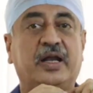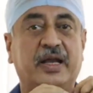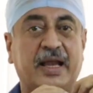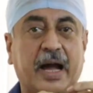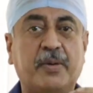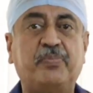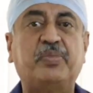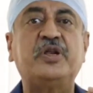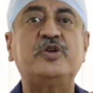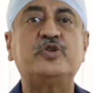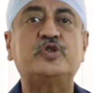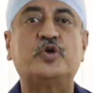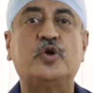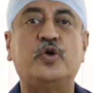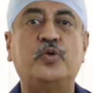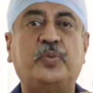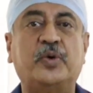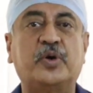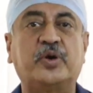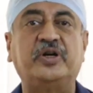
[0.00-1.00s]

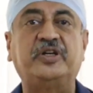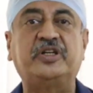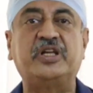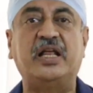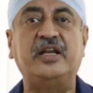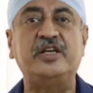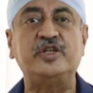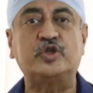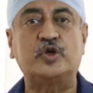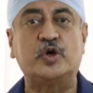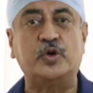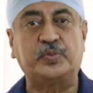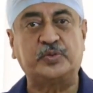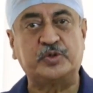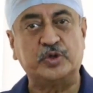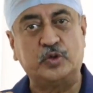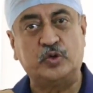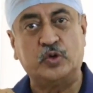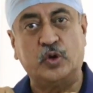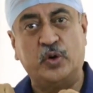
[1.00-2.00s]
laparoscope or a
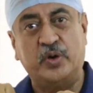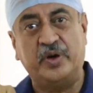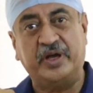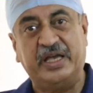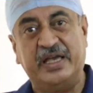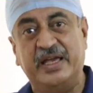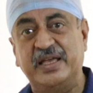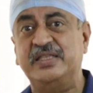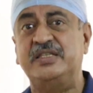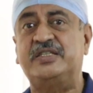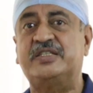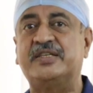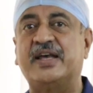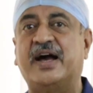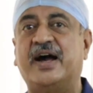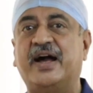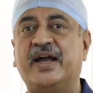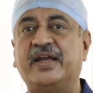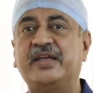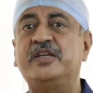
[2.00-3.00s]
telescope to go
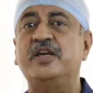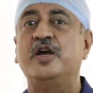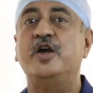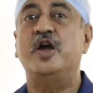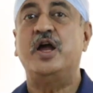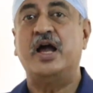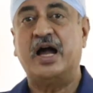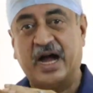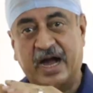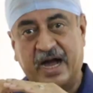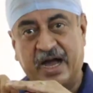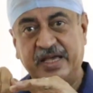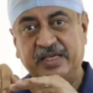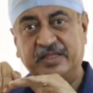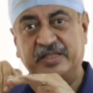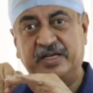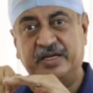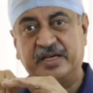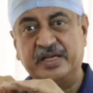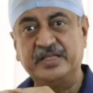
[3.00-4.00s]
inside,
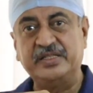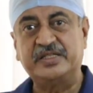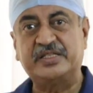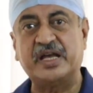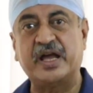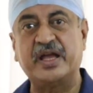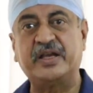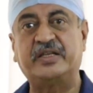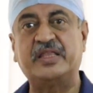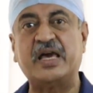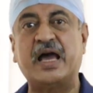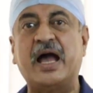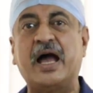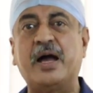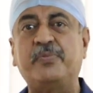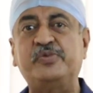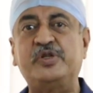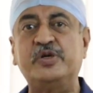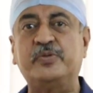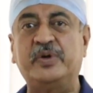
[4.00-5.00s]
either inside the
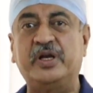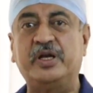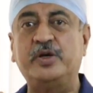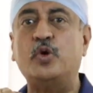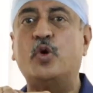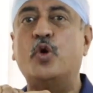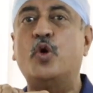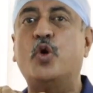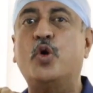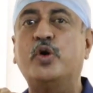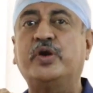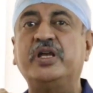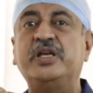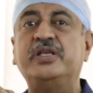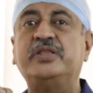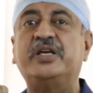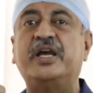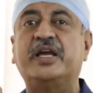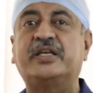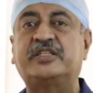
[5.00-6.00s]
abdomen or
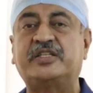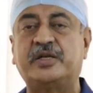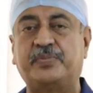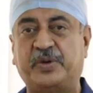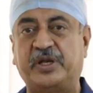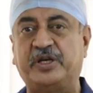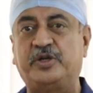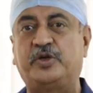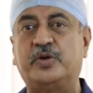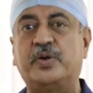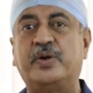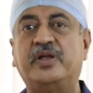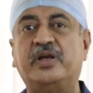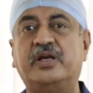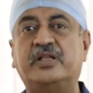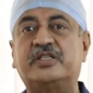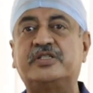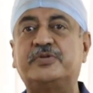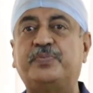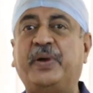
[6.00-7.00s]
in the
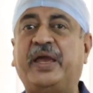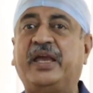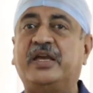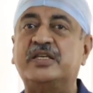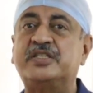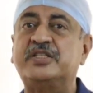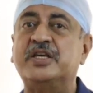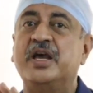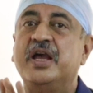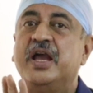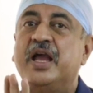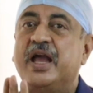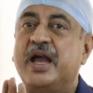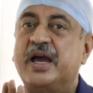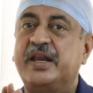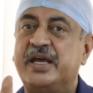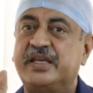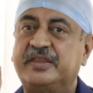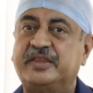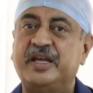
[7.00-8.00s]
extraperitoneal space,
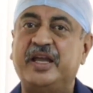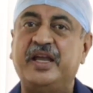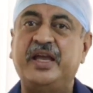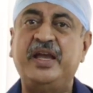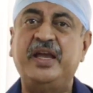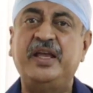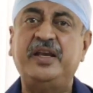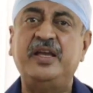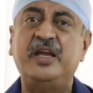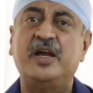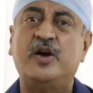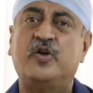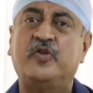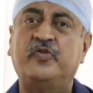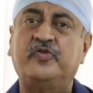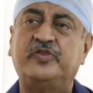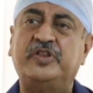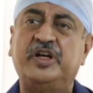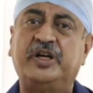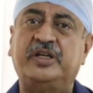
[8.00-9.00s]
and at the area
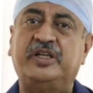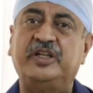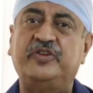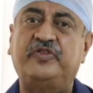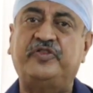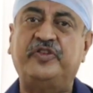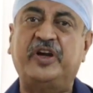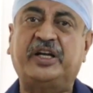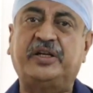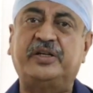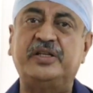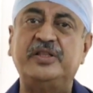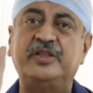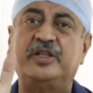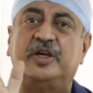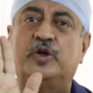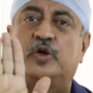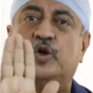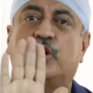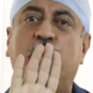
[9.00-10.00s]
of the defect in
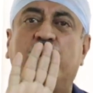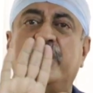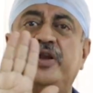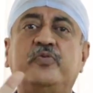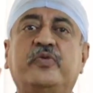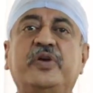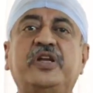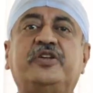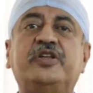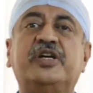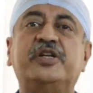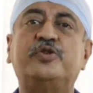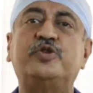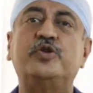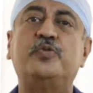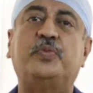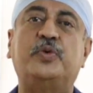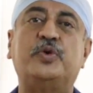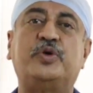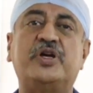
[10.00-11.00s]
the groin we tend
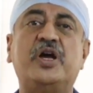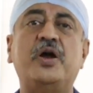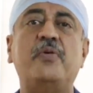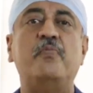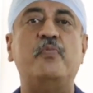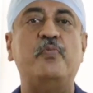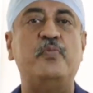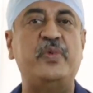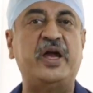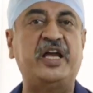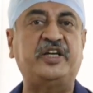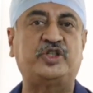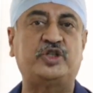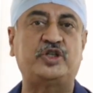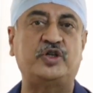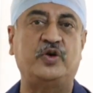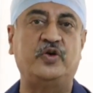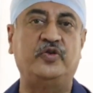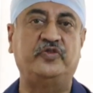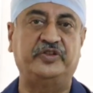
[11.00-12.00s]
to put a
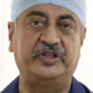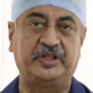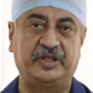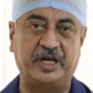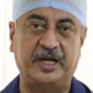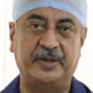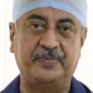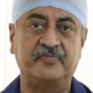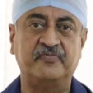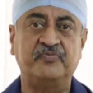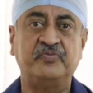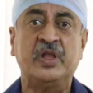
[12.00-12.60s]
mesh over there.